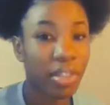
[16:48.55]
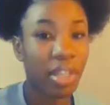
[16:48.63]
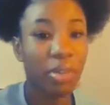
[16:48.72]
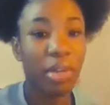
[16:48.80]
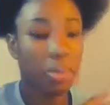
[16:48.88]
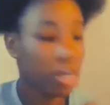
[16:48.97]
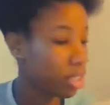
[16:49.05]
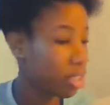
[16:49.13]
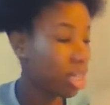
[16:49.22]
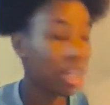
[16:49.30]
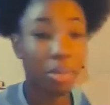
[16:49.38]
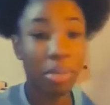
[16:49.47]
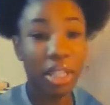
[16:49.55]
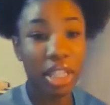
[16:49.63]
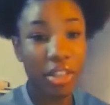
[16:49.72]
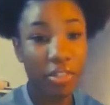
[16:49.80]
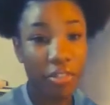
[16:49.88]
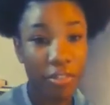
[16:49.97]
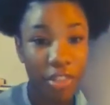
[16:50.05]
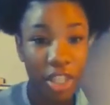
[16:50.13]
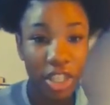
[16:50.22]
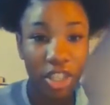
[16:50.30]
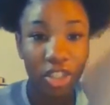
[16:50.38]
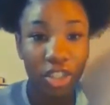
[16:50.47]
When I mean the songs, I mean the
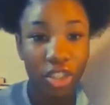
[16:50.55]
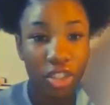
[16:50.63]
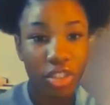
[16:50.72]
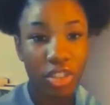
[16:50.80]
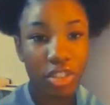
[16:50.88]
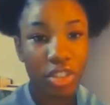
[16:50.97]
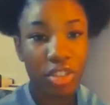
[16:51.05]
official